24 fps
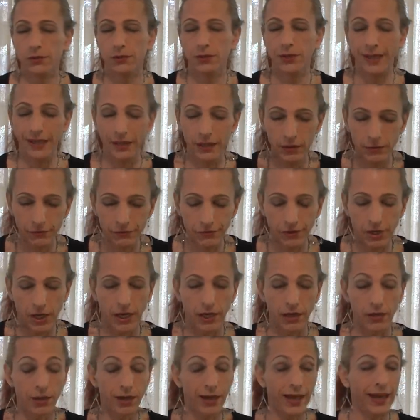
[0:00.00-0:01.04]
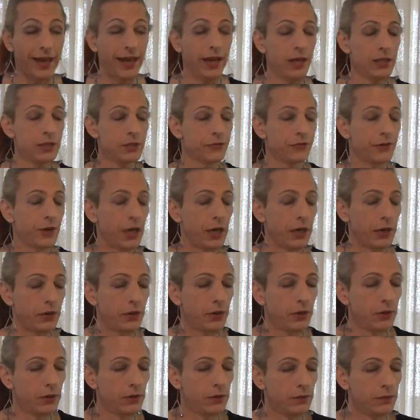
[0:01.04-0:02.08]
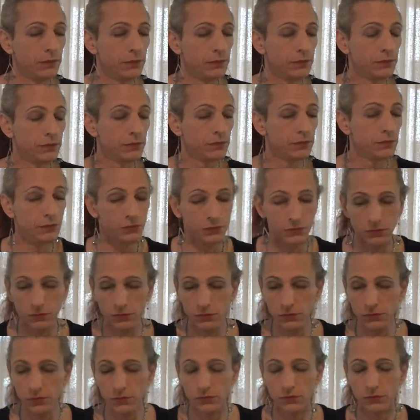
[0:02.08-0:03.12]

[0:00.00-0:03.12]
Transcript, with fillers: in fire, as fire. Hmm?